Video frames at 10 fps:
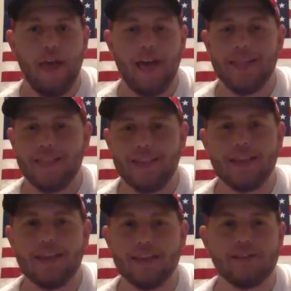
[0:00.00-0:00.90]
and that
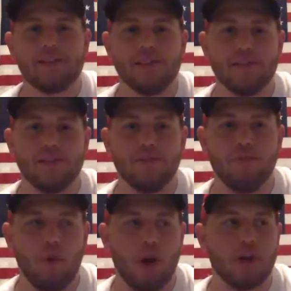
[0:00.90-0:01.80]
he is still
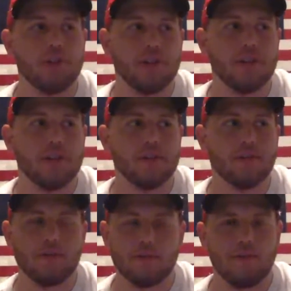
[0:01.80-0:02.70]

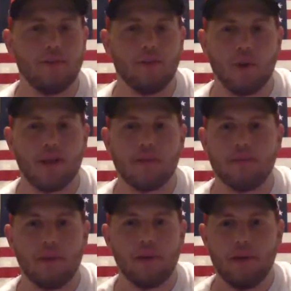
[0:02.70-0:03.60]
Washington's great
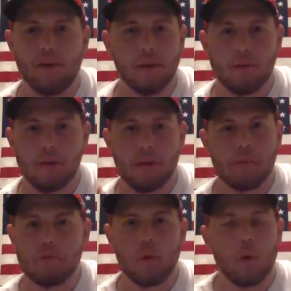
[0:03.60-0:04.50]

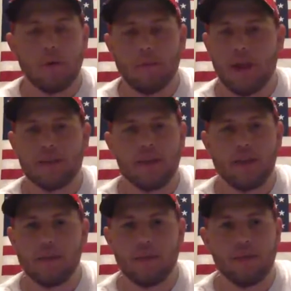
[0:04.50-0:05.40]
quarterback that
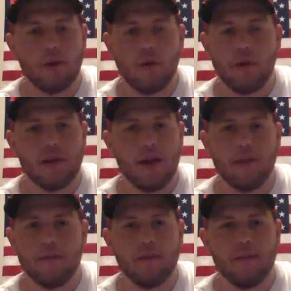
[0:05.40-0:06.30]
can throw it down the
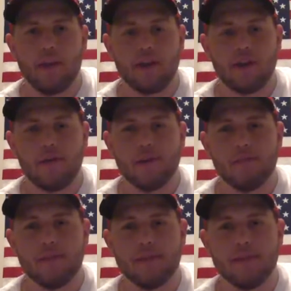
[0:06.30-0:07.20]
field like nobody's
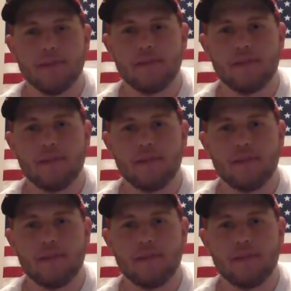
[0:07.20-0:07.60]
business.